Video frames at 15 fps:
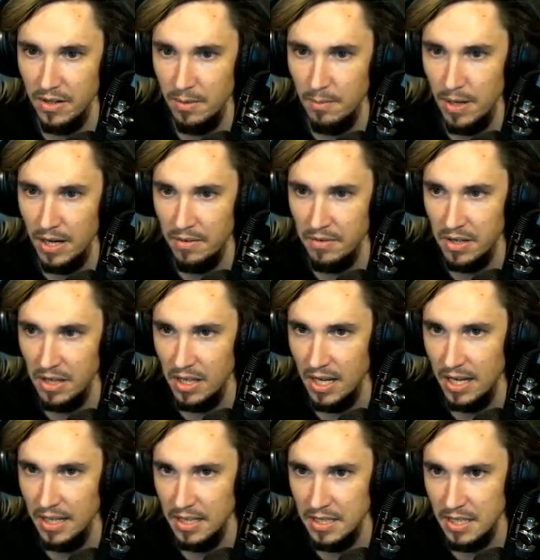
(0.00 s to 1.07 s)
I'm not even
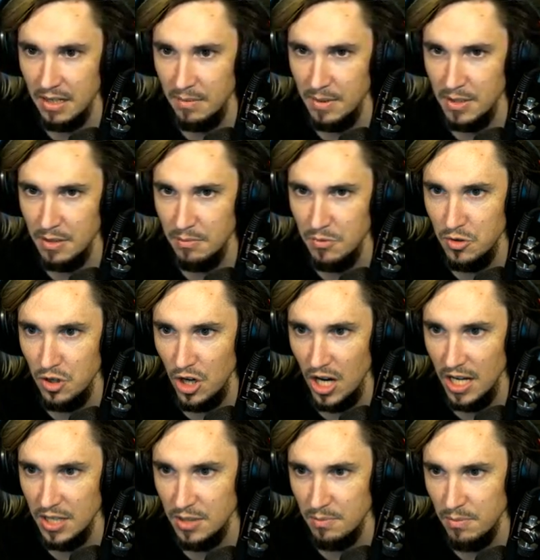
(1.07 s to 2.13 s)
lying. That's going to be some
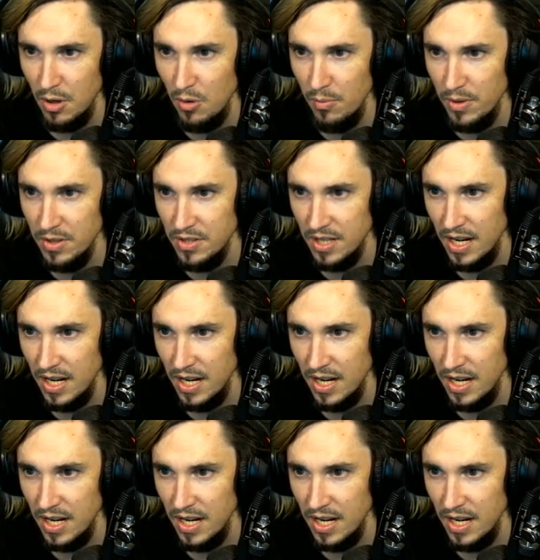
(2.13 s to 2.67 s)
Jaws moments,